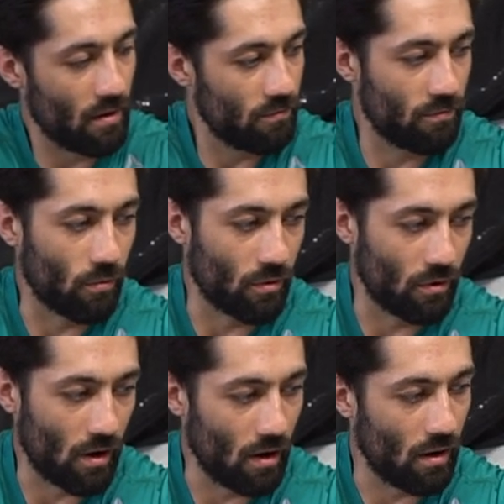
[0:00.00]

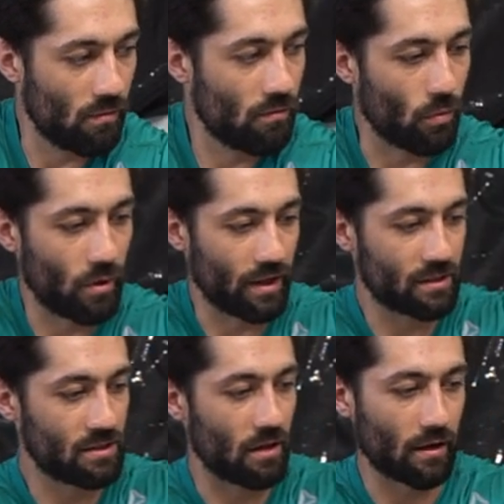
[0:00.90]
for when it
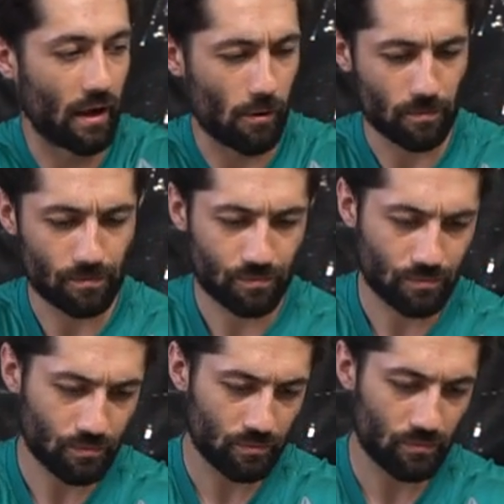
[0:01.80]
gets dark out.
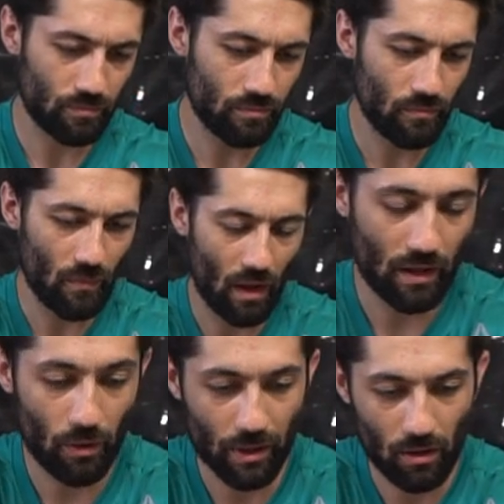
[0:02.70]

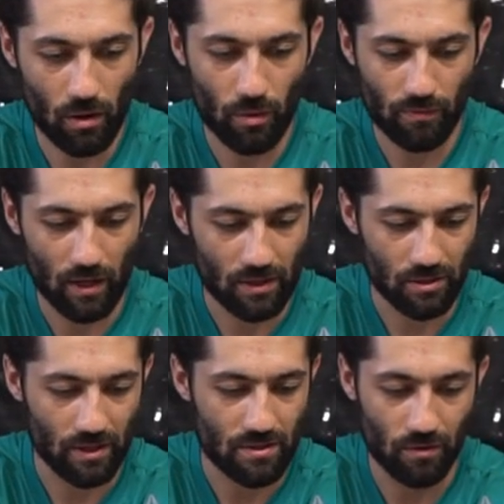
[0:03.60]
And going along with
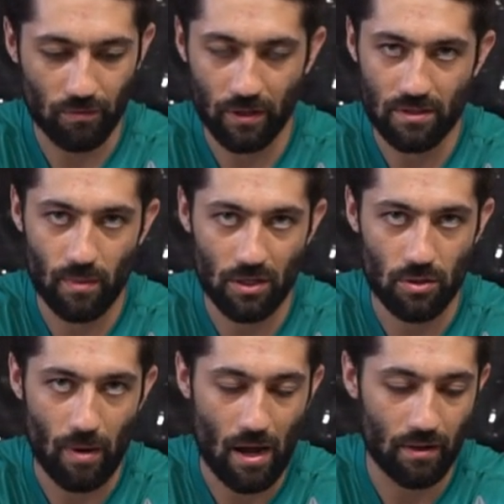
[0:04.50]
flashlights, don't forget some
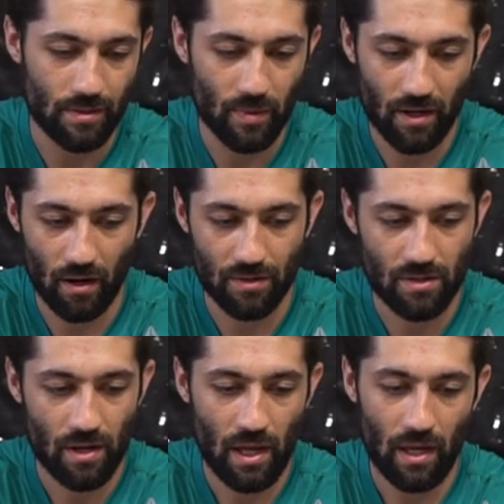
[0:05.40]
extra batteries,
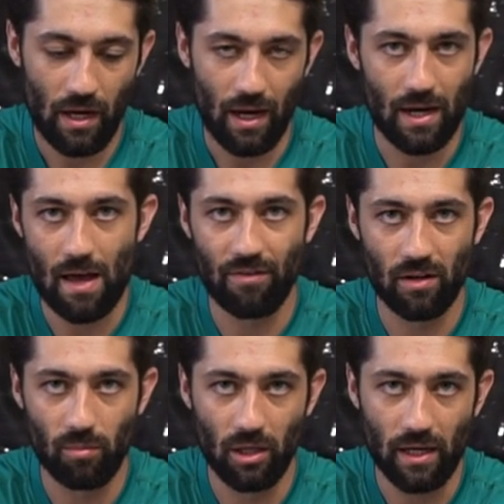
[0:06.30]
because
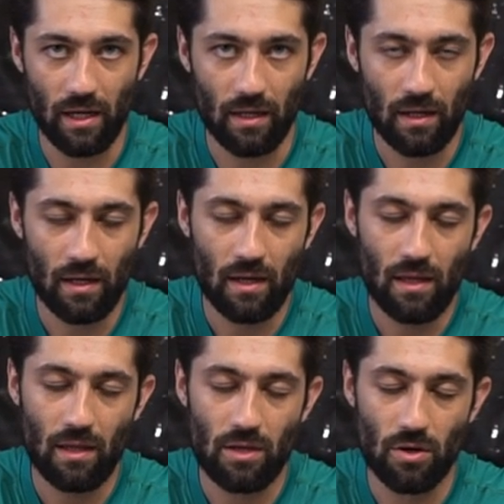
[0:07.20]
inevitably
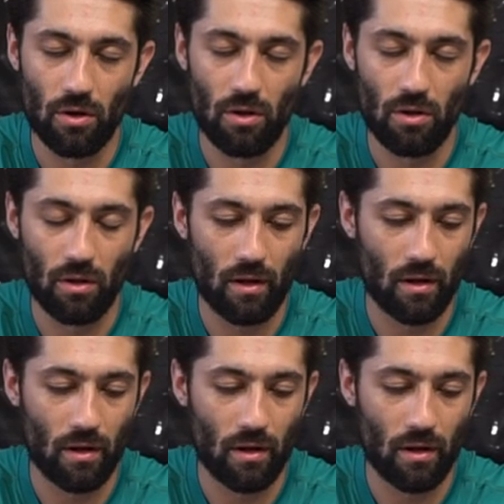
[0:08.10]
you'll